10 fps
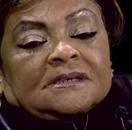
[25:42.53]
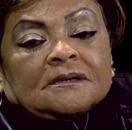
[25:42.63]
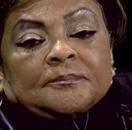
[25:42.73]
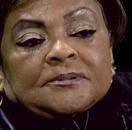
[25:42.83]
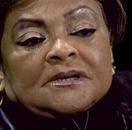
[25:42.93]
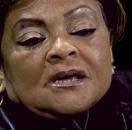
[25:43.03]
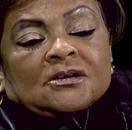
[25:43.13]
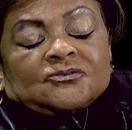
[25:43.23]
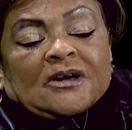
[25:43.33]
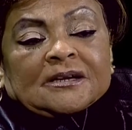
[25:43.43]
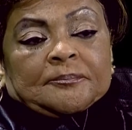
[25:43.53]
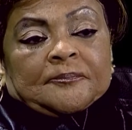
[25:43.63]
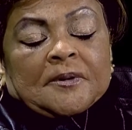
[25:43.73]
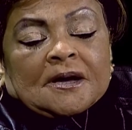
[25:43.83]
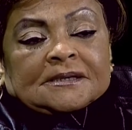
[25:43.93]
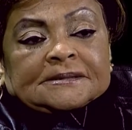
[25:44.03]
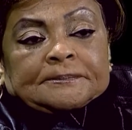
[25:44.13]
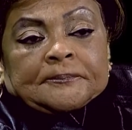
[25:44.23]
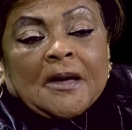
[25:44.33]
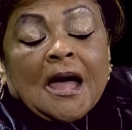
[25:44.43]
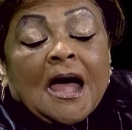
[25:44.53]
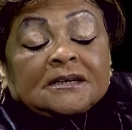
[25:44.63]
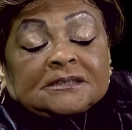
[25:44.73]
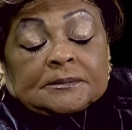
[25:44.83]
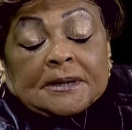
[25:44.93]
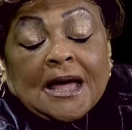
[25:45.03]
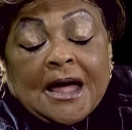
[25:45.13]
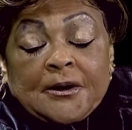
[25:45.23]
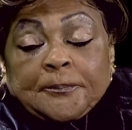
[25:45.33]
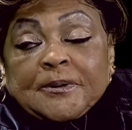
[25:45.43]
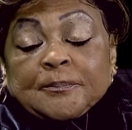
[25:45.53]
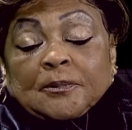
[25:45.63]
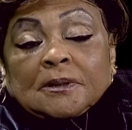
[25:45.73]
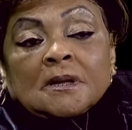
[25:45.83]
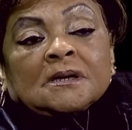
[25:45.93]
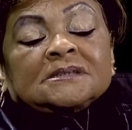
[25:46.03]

They're going to be trying to hire people